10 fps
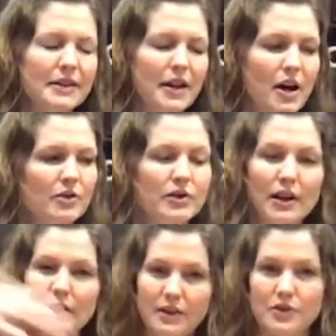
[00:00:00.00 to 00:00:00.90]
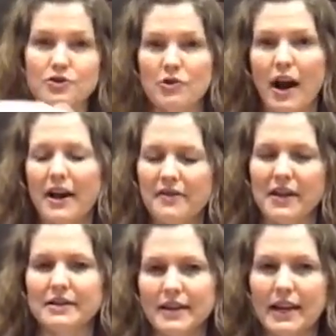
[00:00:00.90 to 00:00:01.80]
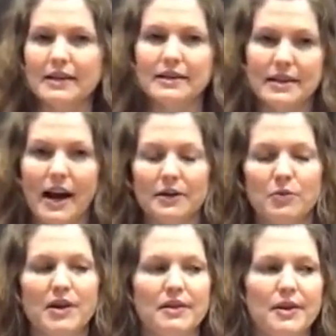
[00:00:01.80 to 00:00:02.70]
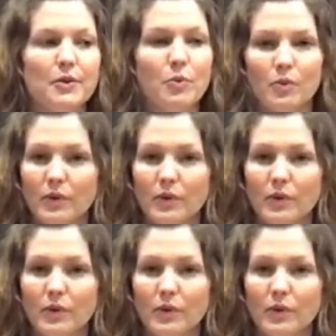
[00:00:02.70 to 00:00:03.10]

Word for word: the coach and the driving is inside with you,